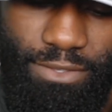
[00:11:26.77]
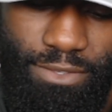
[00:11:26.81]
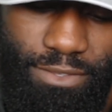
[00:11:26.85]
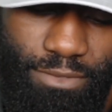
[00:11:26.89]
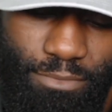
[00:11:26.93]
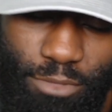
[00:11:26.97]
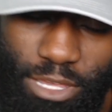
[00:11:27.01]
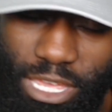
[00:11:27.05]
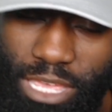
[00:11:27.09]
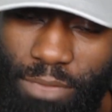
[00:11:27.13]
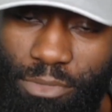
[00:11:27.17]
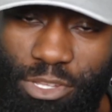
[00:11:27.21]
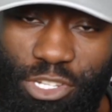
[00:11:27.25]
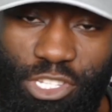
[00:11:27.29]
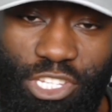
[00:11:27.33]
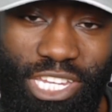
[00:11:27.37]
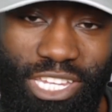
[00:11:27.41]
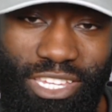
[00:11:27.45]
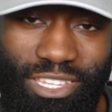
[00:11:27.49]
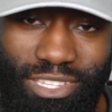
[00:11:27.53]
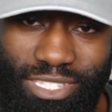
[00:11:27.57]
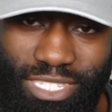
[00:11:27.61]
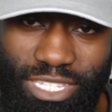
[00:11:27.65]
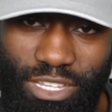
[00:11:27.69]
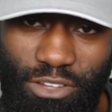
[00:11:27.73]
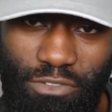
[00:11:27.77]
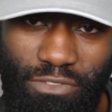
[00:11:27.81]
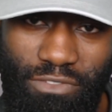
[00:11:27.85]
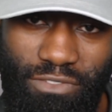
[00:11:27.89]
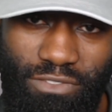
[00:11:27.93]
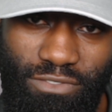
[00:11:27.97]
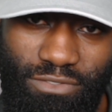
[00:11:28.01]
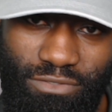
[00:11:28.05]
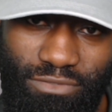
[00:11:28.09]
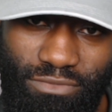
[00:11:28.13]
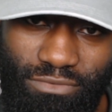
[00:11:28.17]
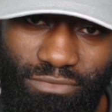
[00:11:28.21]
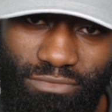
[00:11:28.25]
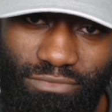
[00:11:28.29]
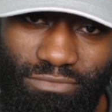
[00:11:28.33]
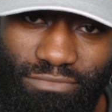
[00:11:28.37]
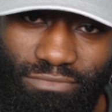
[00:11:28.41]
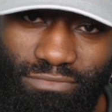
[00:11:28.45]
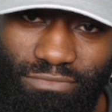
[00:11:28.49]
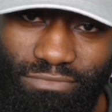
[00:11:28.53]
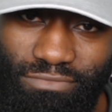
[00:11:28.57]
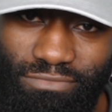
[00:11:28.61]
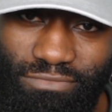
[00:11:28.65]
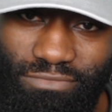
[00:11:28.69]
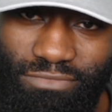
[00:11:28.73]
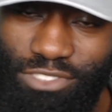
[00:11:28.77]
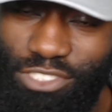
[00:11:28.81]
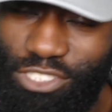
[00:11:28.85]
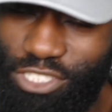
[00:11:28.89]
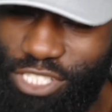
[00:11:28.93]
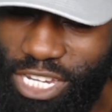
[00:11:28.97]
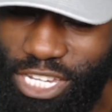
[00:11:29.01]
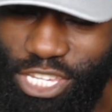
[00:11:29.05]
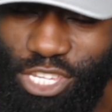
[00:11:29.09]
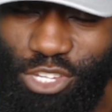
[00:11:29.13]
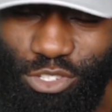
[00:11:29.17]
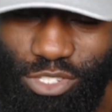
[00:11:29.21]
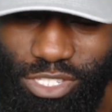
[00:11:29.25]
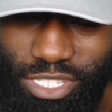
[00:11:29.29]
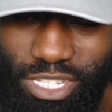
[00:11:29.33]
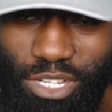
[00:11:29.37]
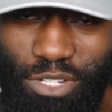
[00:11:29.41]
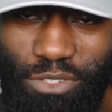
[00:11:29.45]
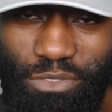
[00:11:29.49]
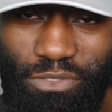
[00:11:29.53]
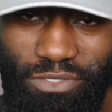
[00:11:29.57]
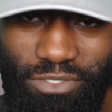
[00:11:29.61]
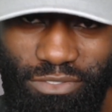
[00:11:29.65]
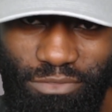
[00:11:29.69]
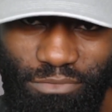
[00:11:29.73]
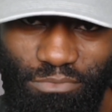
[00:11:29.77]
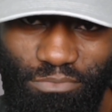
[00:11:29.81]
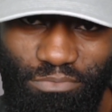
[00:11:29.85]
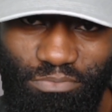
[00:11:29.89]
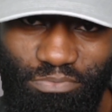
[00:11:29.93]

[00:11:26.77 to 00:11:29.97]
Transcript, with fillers: Mohamed, check yourself. Check yourself.